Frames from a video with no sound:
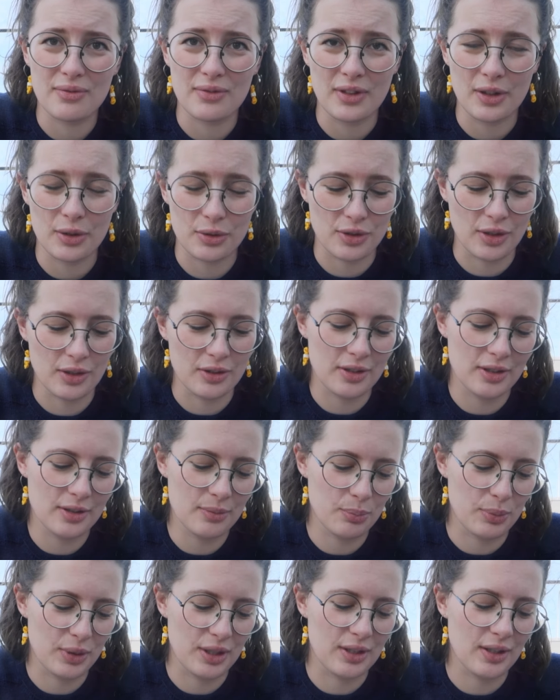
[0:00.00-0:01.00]
There's
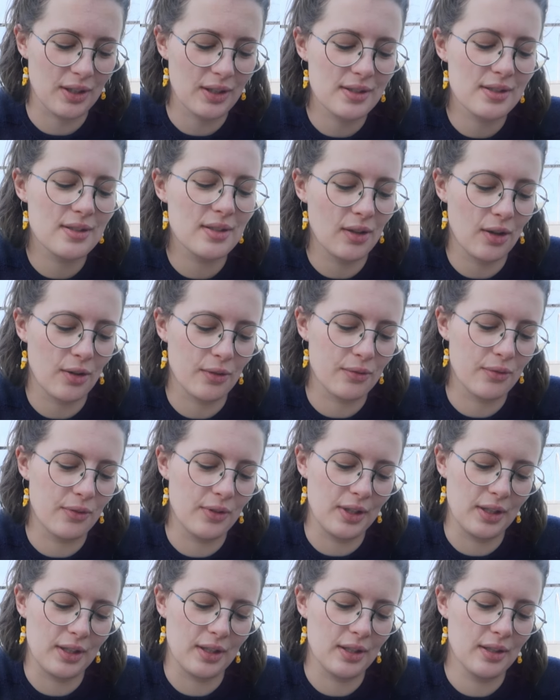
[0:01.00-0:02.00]
because of
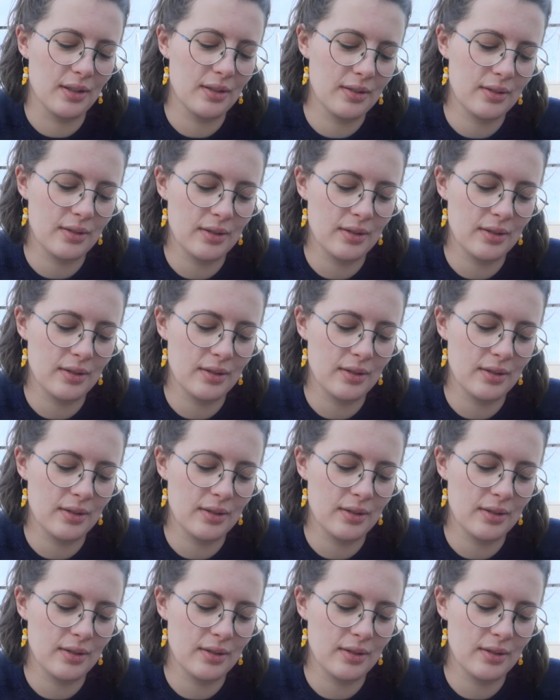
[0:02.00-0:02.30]
the